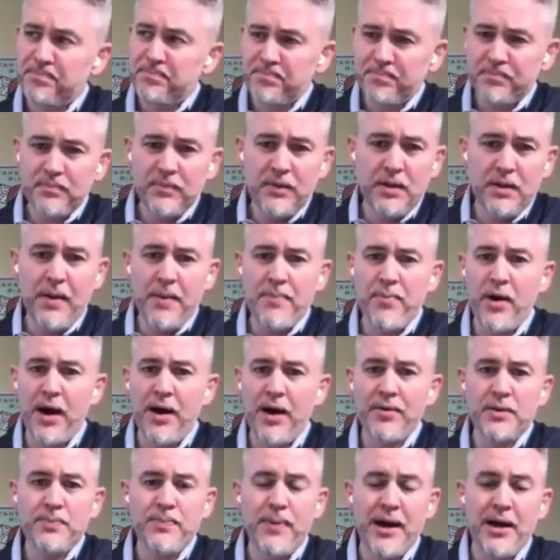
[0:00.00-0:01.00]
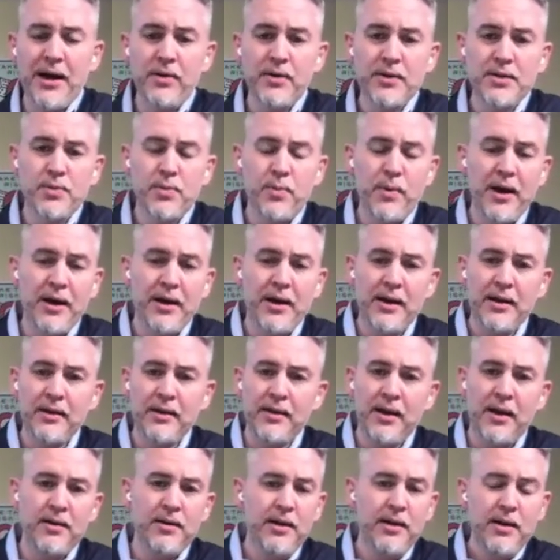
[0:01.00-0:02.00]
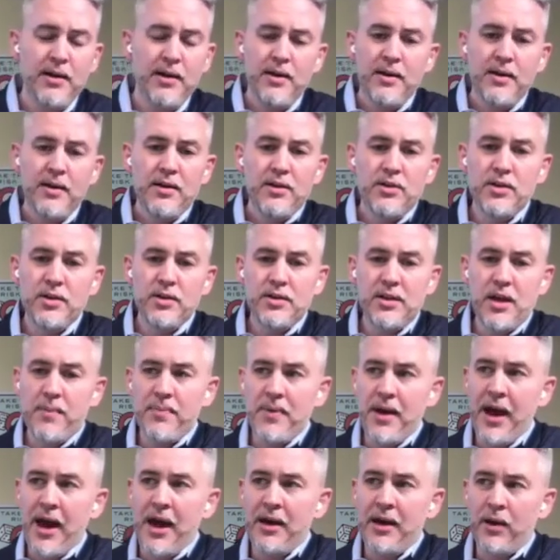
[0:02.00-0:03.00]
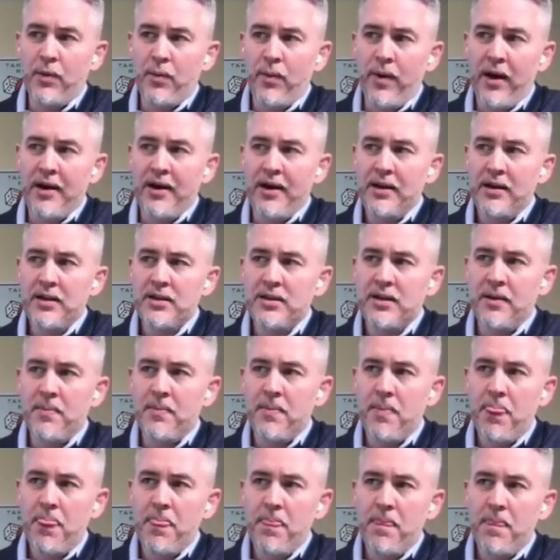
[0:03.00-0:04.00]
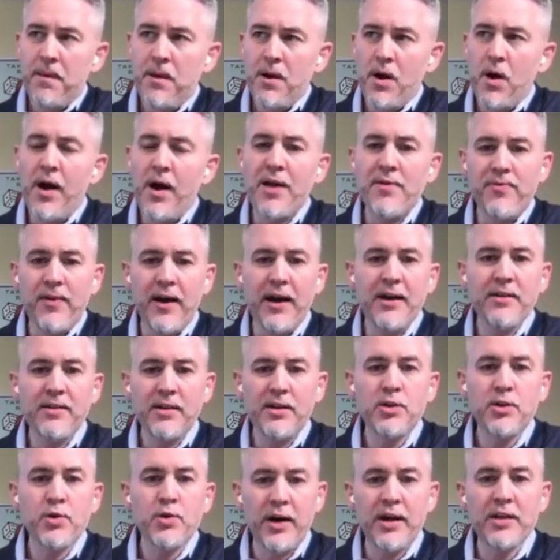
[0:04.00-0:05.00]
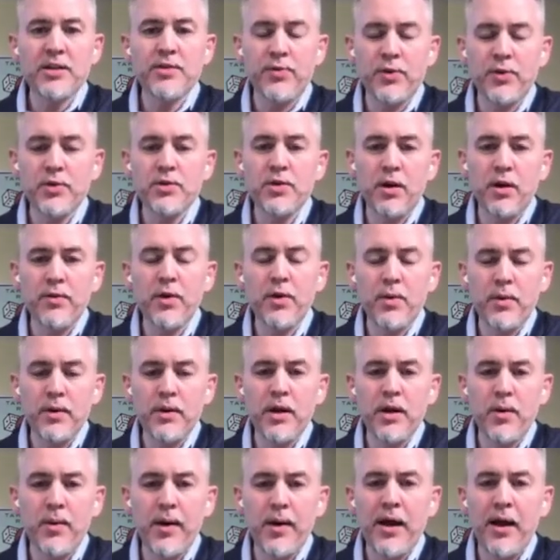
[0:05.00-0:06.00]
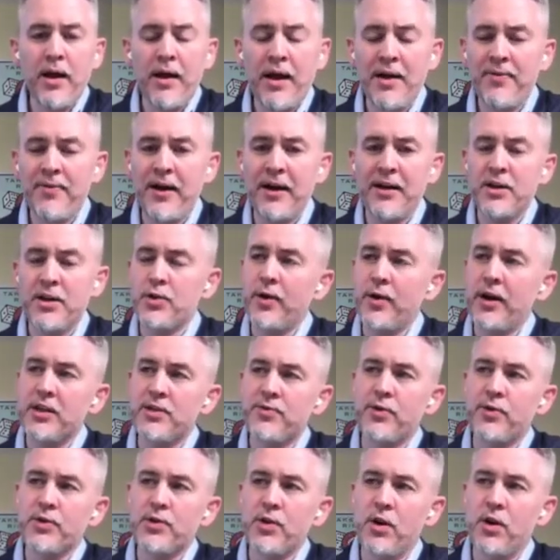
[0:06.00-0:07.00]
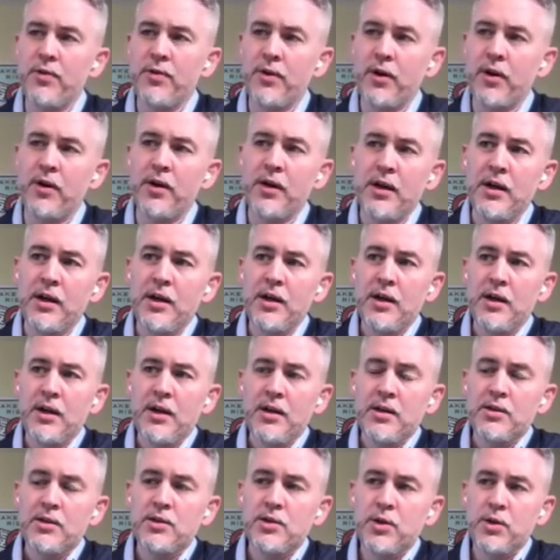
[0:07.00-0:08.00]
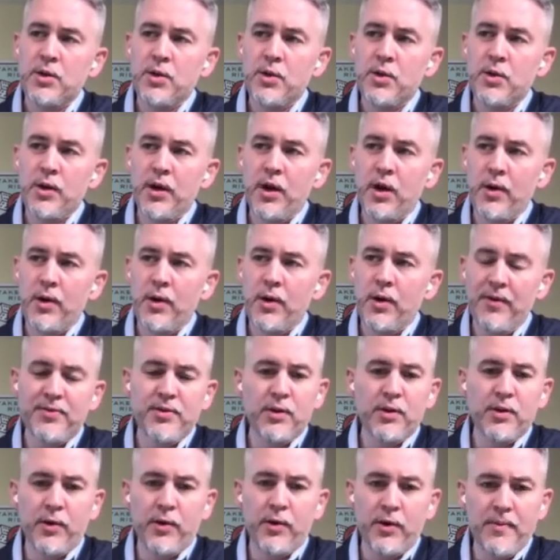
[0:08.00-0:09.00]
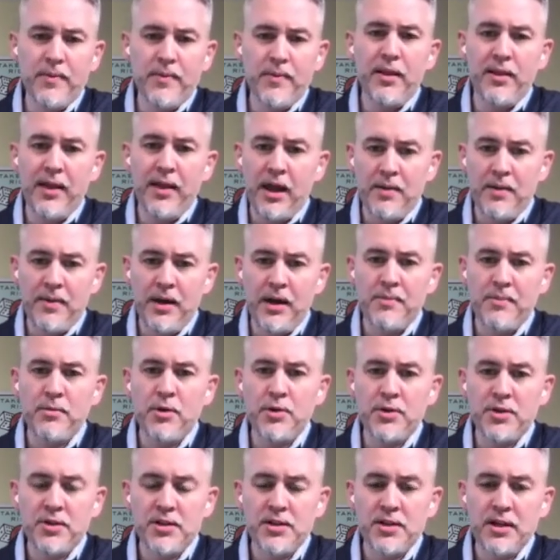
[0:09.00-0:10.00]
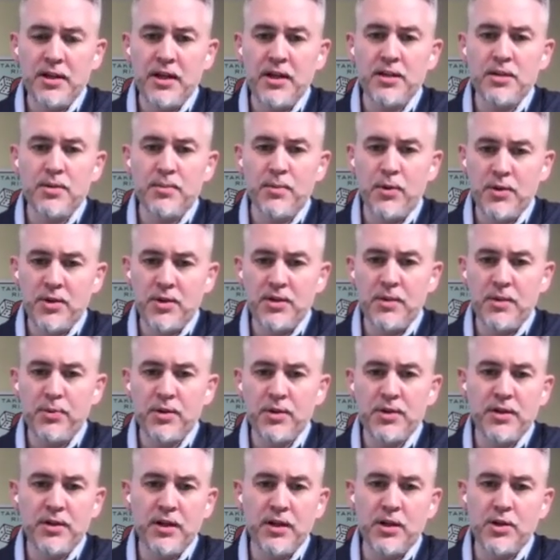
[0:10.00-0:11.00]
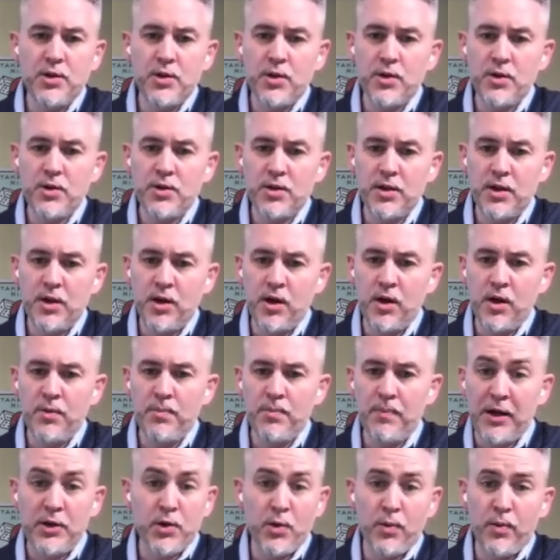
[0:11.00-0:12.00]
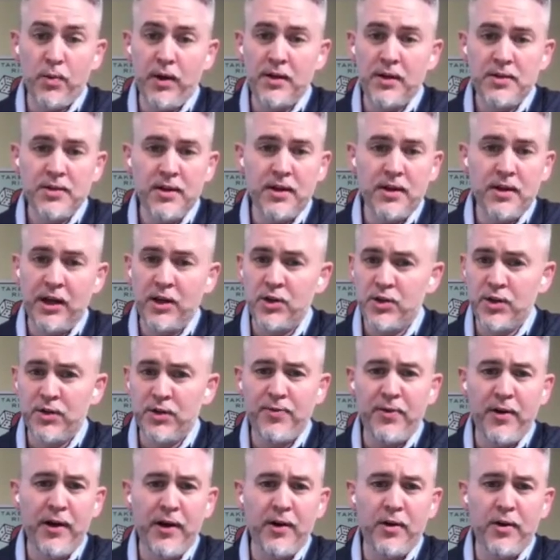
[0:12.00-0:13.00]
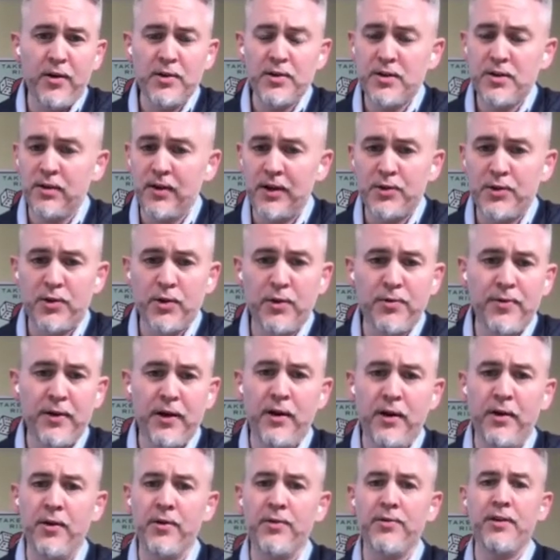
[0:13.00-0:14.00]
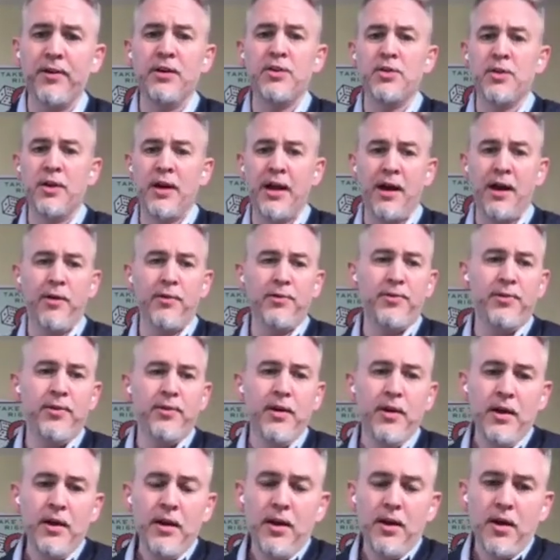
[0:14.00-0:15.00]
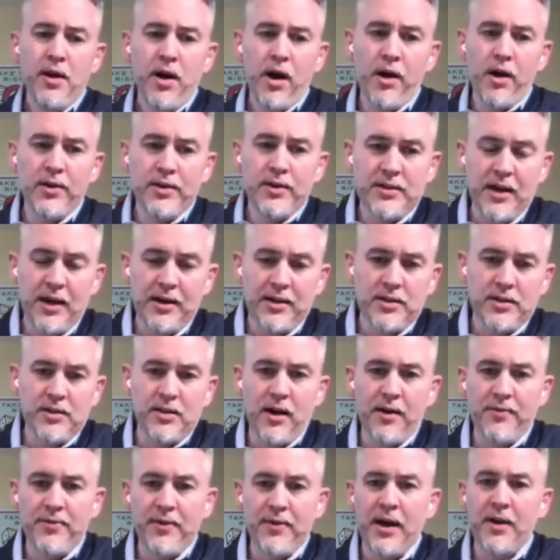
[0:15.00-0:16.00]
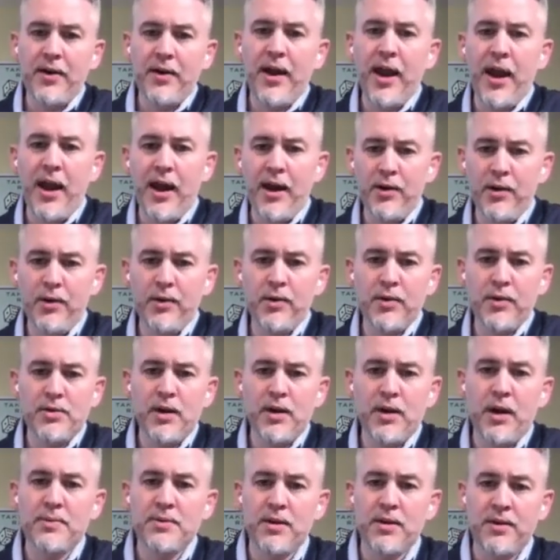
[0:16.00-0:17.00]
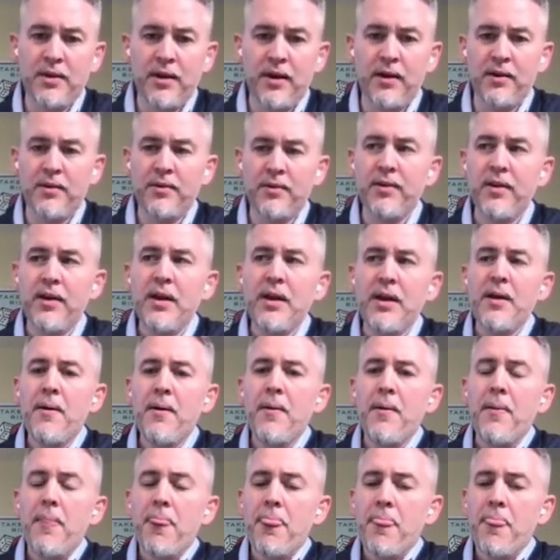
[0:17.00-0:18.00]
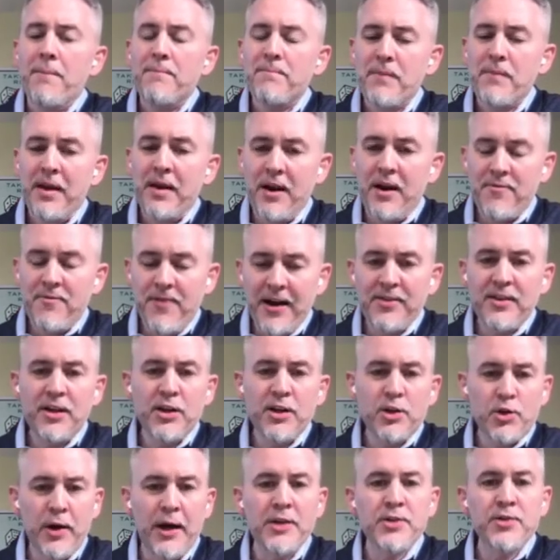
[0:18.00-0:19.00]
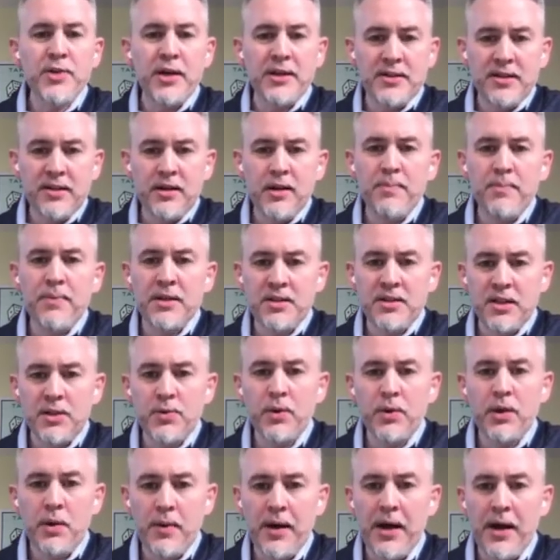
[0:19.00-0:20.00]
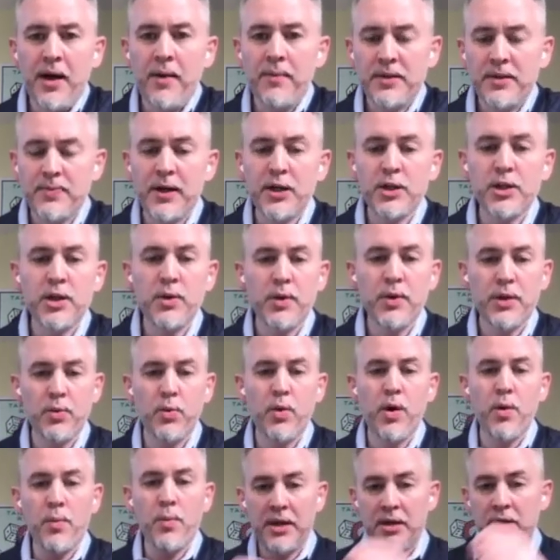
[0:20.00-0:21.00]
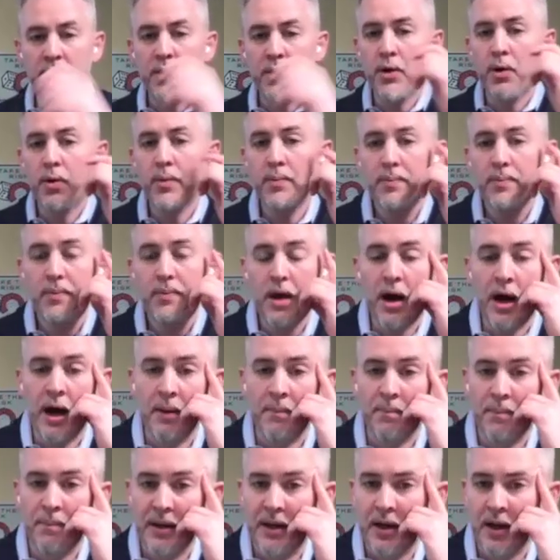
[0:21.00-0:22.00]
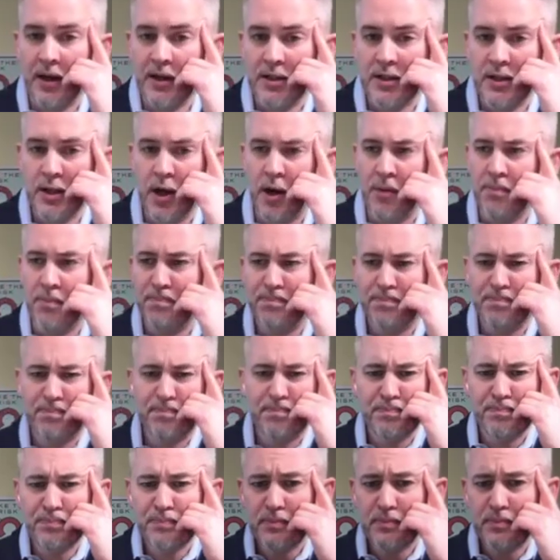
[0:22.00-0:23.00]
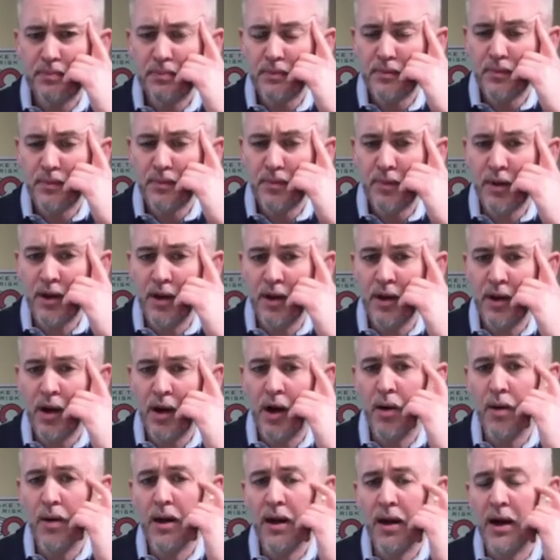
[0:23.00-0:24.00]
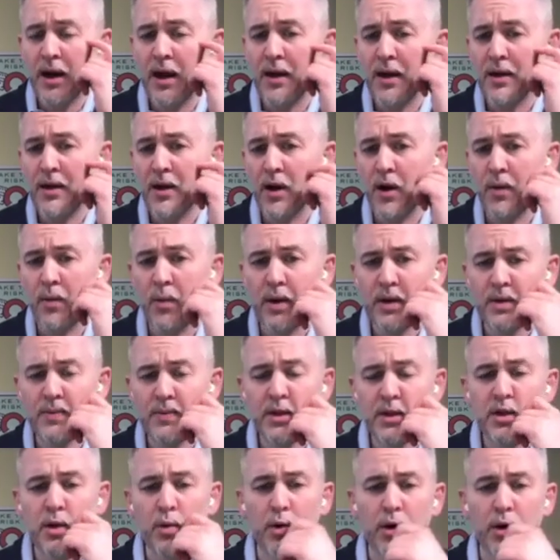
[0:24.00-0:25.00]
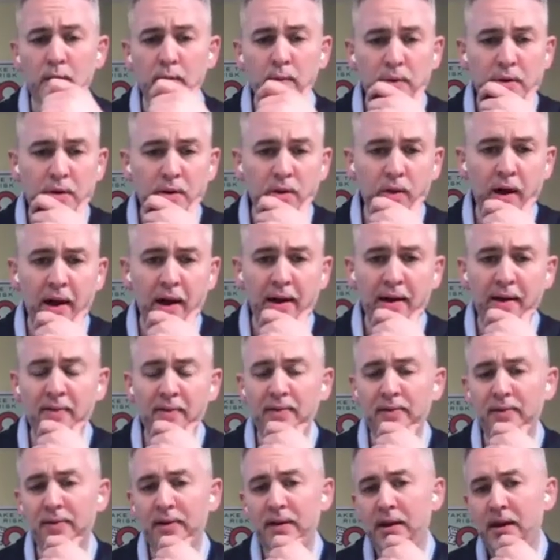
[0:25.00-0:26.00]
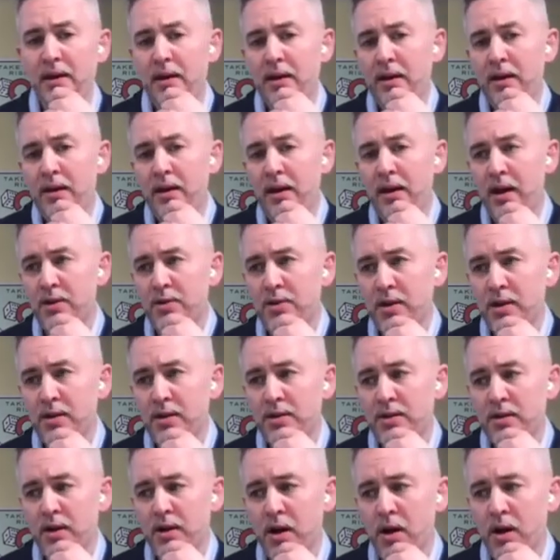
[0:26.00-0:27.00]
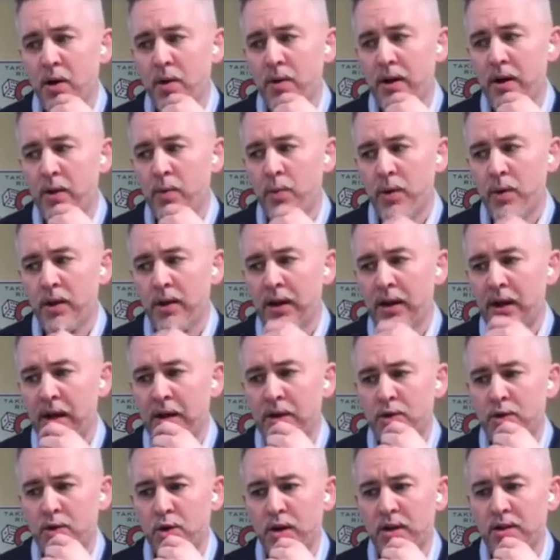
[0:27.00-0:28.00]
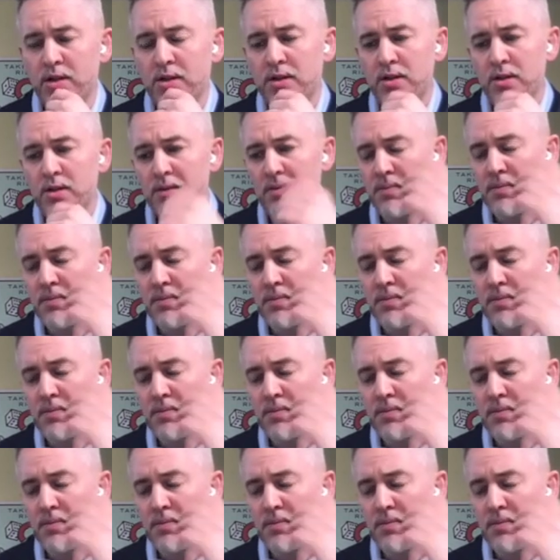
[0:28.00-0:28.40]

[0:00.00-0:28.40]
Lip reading: did my private pilot's rating and then just kept adding ratings. And, I find that it transfers over really well. I find it transfers over to, you have to learn a lot about emergencies, emergency procedures, major ones like engine fires, electrical failures, engine outs, all this kind of stuff and how to handle those types of things. And I find that it translates into business really well, especially with what we do, because, especially working with clients and just, and really just,